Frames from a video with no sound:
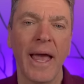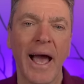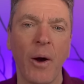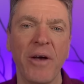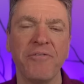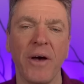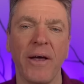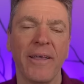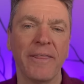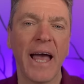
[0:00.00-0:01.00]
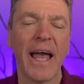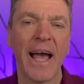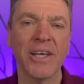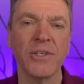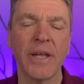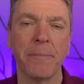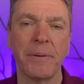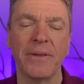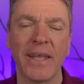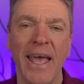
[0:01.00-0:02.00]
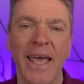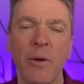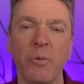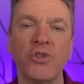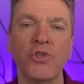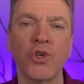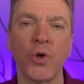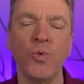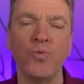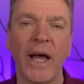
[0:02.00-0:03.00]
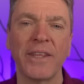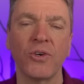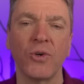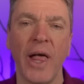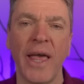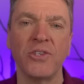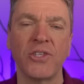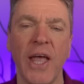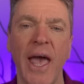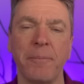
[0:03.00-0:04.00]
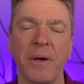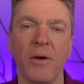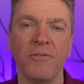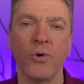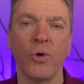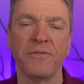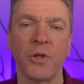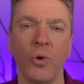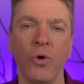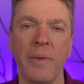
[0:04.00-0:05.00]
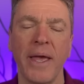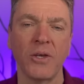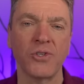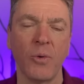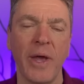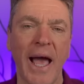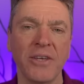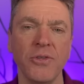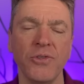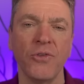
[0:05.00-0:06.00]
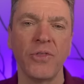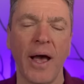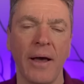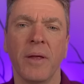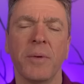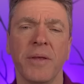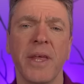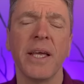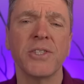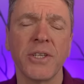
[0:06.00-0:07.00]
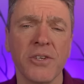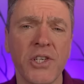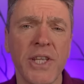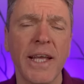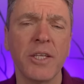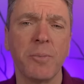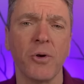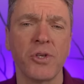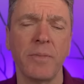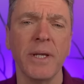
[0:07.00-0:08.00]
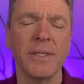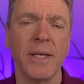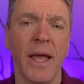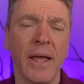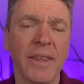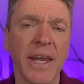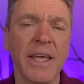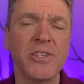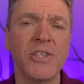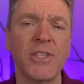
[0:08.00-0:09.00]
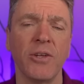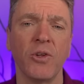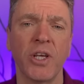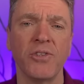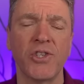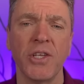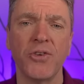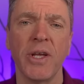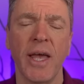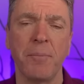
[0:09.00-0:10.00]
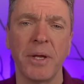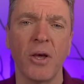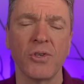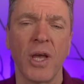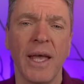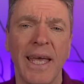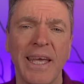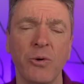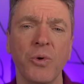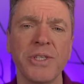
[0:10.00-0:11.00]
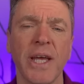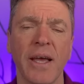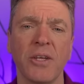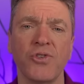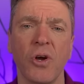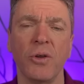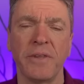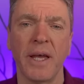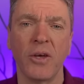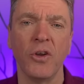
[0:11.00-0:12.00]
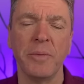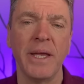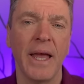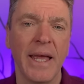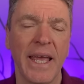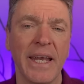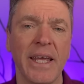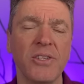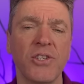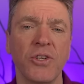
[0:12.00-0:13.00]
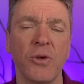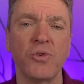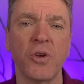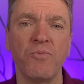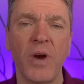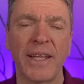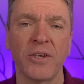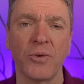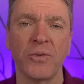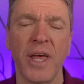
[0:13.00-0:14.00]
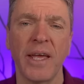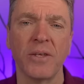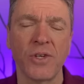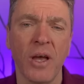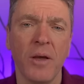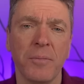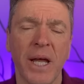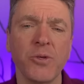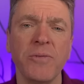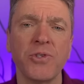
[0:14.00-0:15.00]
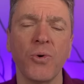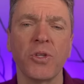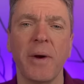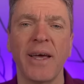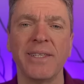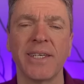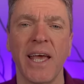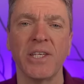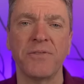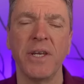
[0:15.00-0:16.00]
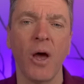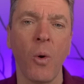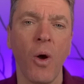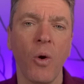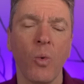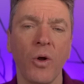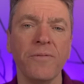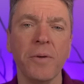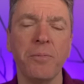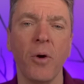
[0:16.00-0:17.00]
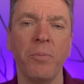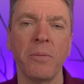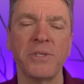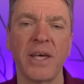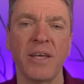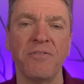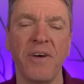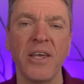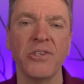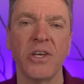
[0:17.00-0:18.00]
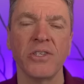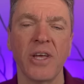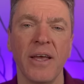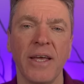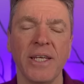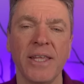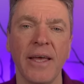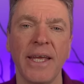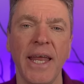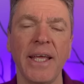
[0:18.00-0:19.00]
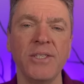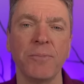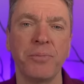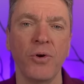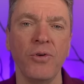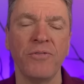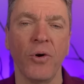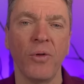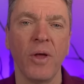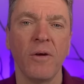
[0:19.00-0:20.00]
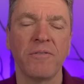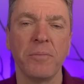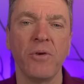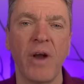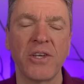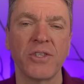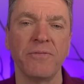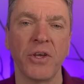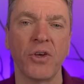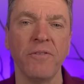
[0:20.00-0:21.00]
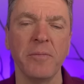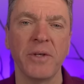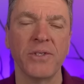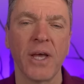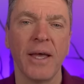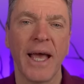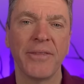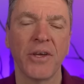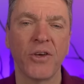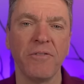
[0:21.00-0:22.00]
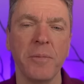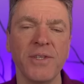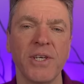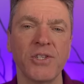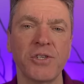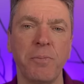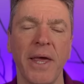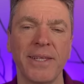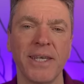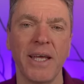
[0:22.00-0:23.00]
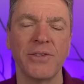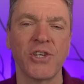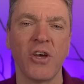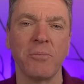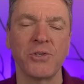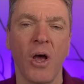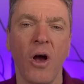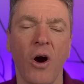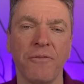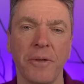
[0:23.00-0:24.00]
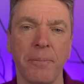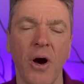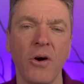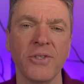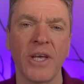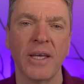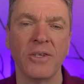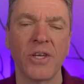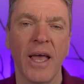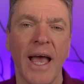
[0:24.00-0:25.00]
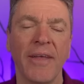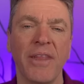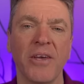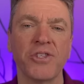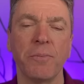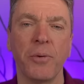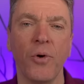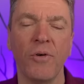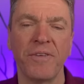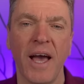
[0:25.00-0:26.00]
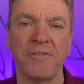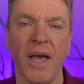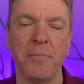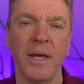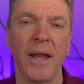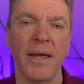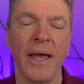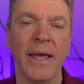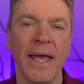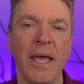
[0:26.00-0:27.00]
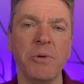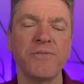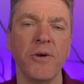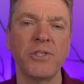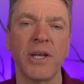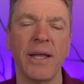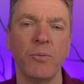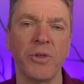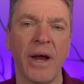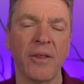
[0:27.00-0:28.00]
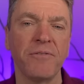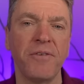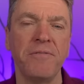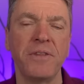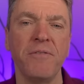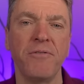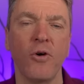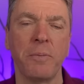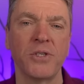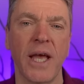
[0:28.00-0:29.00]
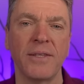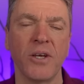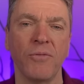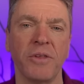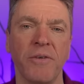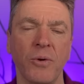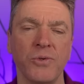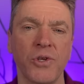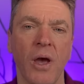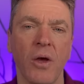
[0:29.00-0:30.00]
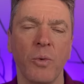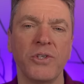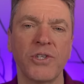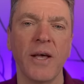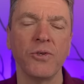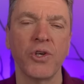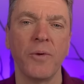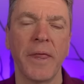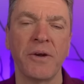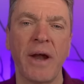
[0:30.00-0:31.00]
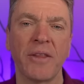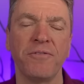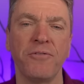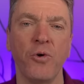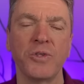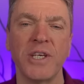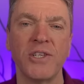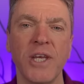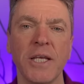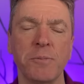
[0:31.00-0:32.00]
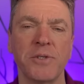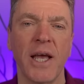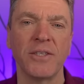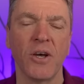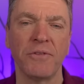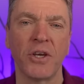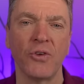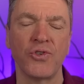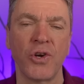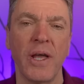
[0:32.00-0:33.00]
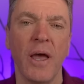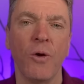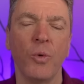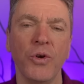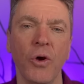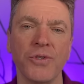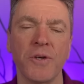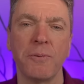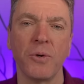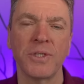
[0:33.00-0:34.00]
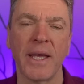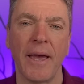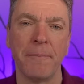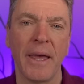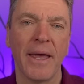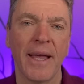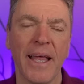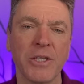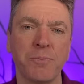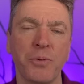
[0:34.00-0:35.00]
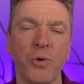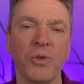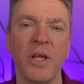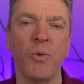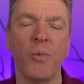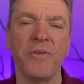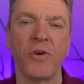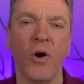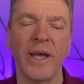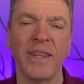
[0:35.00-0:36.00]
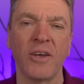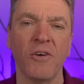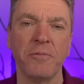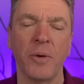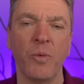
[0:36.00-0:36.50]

However, that hasn't happened. It was too radical a step for all of the lawmakers, so he hasn't done that. But I think it's a distinct possibility that he is still considering it because, in order to get control of the economy, he needs to do some radical things. But as we've talked about in today's video, one of the problems that he faces is that he needs approval from the rest of the government. And the government is split in terms of the parties and their support for Javier Milei. He was voted in with around 54% of the votes, which tells you that around 46% of the country were not supporting him. And that's broadly what we've got in the government.